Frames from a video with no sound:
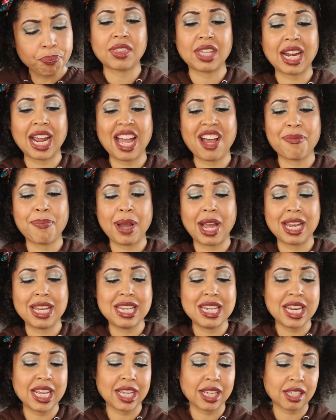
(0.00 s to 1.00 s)
Then I have my
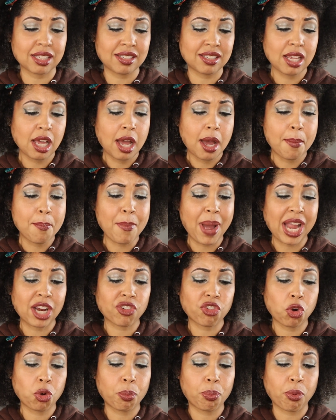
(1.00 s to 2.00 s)
NYX
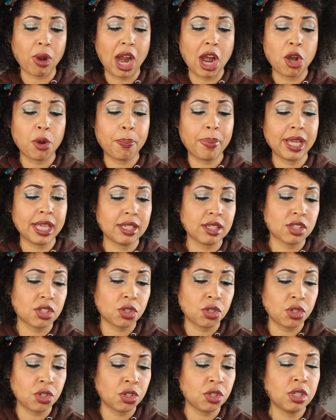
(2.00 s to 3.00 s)
Micro Brow
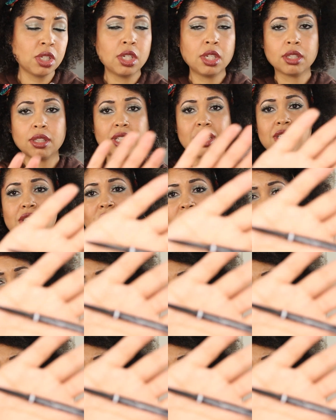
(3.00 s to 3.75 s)
Pencil. This is